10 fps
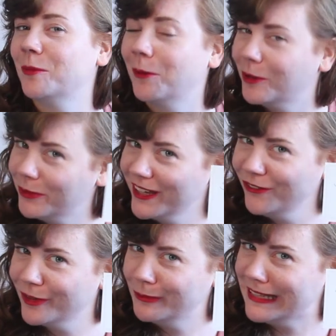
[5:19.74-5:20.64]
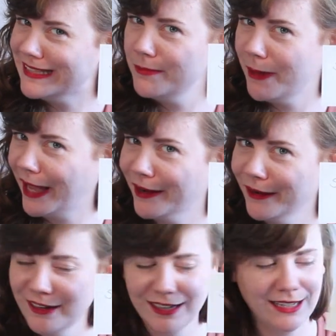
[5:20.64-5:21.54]
bookplate from Lindsay
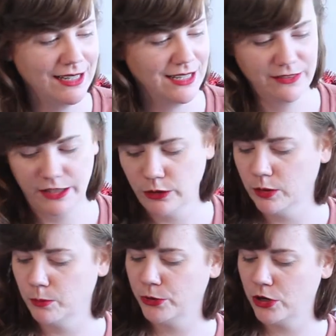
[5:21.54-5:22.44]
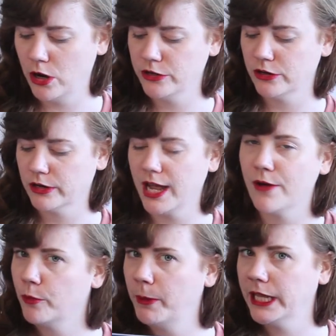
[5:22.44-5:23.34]
Becker that you can put on your
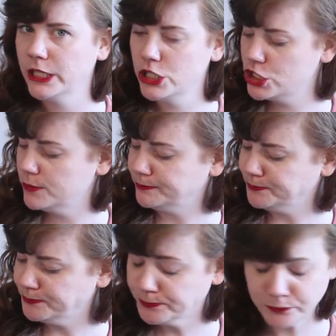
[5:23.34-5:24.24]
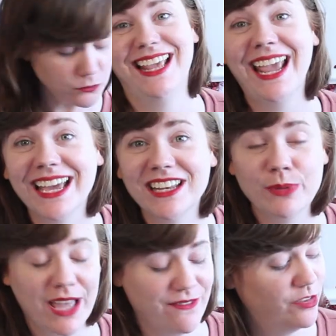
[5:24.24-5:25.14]
cover page. And
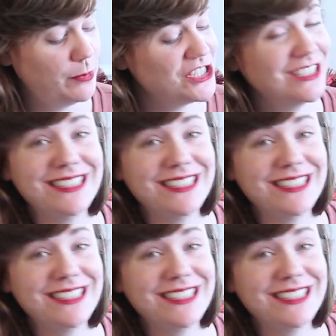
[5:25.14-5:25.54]
we have a special